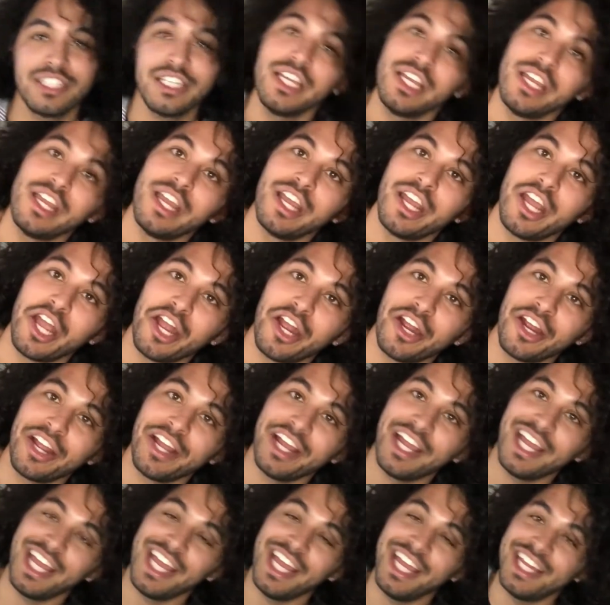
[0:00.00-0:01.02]
year
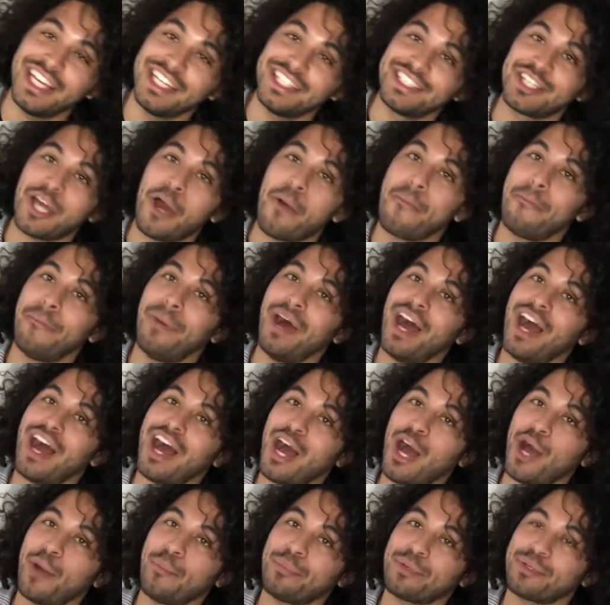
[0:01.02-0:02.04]
is a
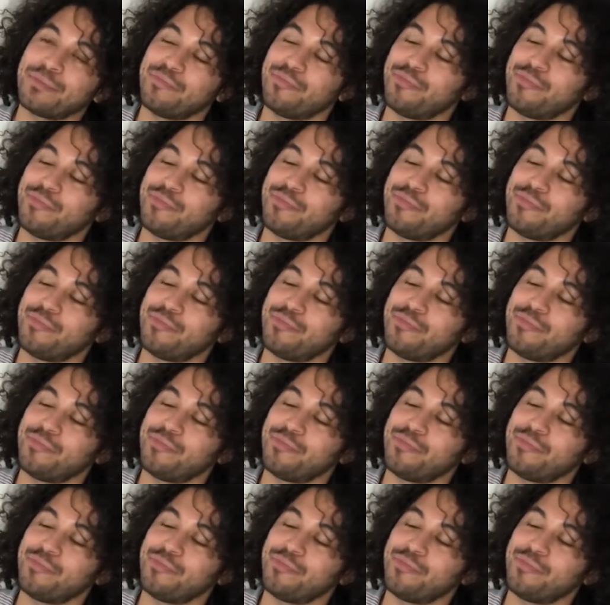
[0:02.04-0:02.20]
bop